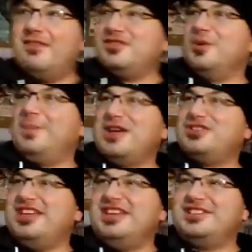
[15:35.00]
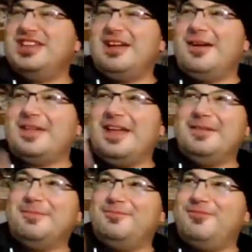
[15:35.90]
Even Joe Pesci, he's
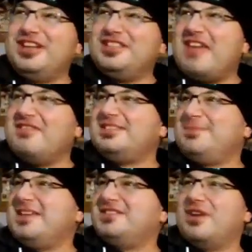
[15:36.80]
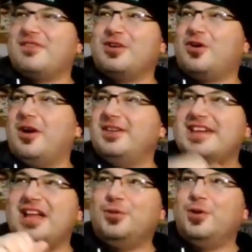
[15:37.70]
okay. Freaking David Spade's driving the car.
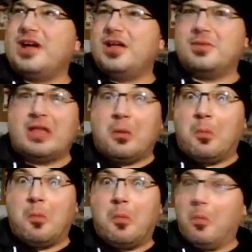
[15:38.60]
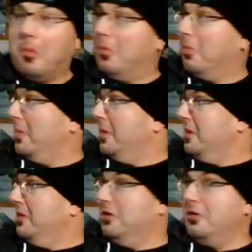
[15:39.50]
He's got to look at him like,
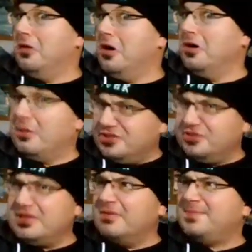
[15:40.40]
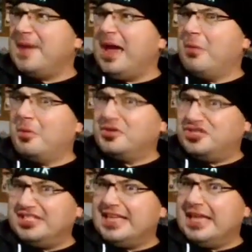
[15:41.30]
okay, what you did was bad, but what
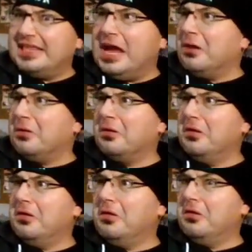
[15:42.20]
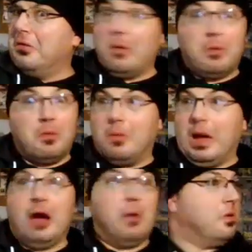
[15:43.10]
she said there?
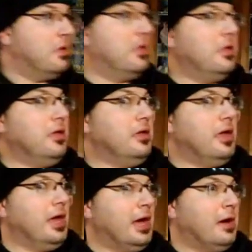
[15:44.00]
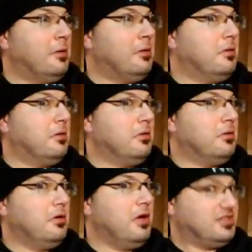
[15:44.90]
Wow. Yeah.
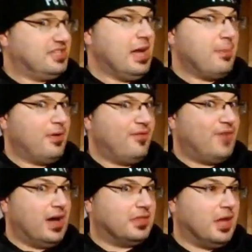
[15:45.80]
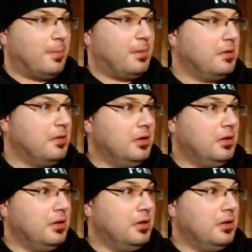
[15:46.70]
And you say, I'm pretty fucked up.